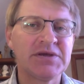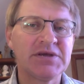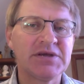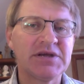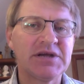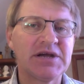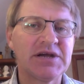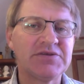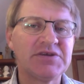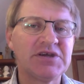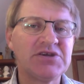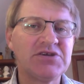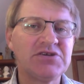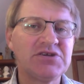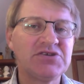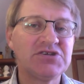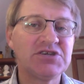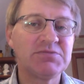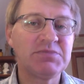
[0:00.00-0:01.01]
then you
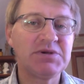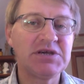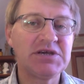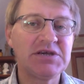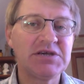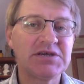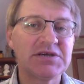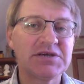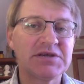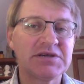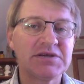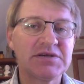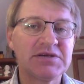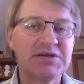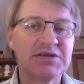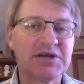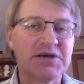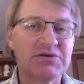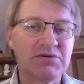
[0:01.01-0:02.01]
need to be,
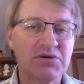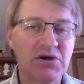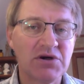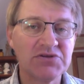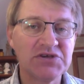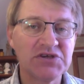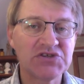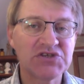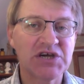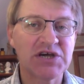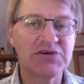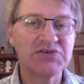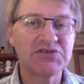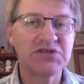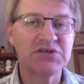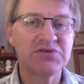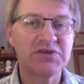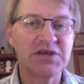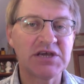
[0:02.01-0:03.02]
you know, on your toes
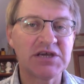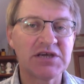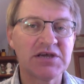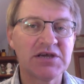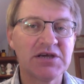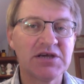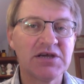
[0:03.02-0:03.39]
and think,